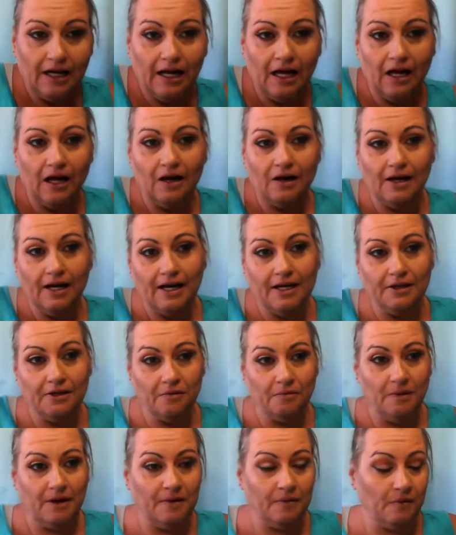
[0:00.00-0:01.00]
Okay, you
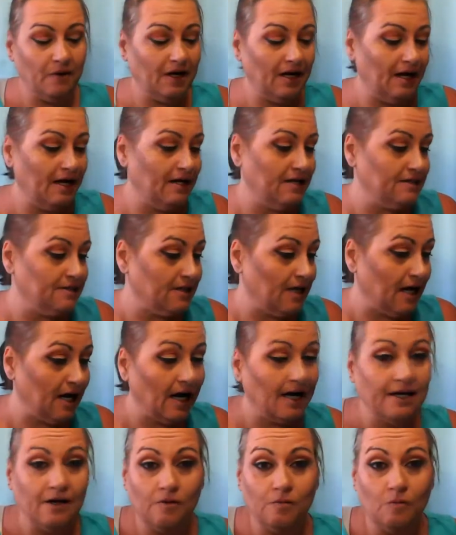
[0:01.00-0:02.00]
might want to ask, I
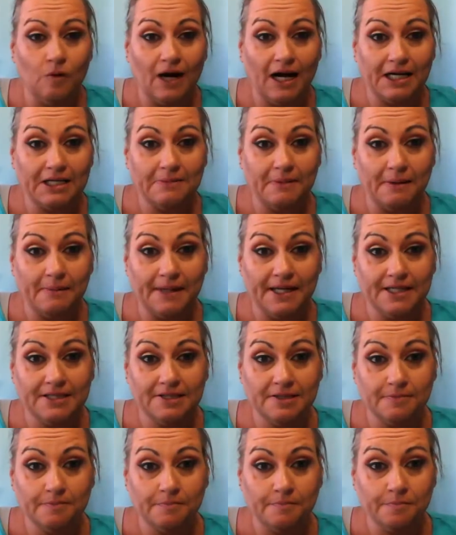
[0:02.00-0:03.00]
don't wax my
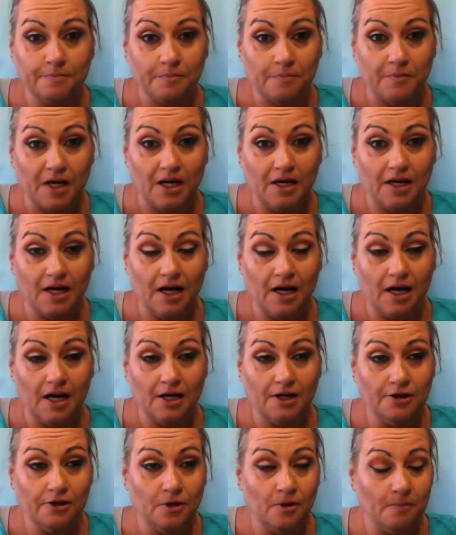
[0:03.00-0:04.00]
beads.
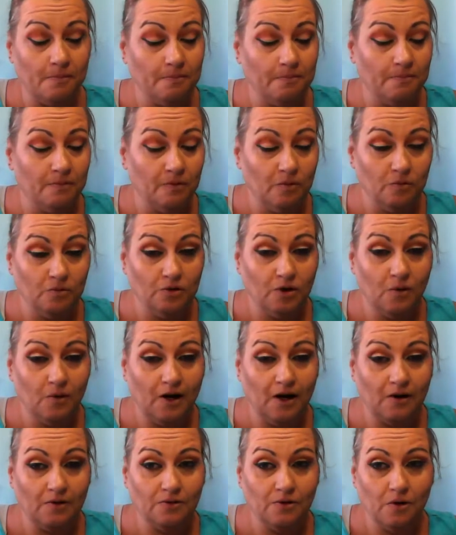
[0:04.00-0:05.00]
Nope. No
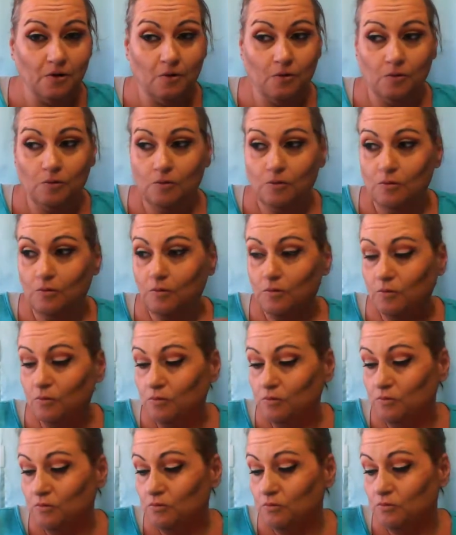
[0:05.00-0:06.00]
how, no
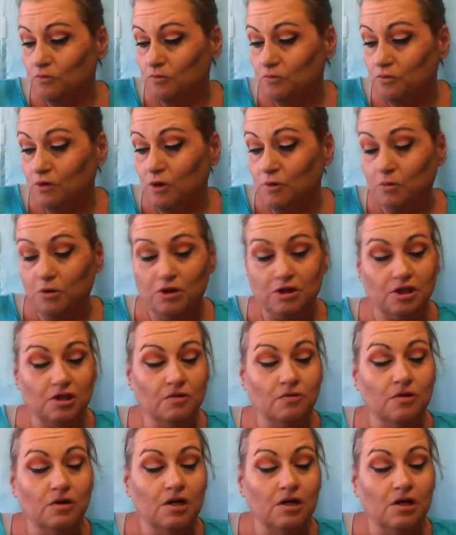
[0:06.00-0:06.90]
will do.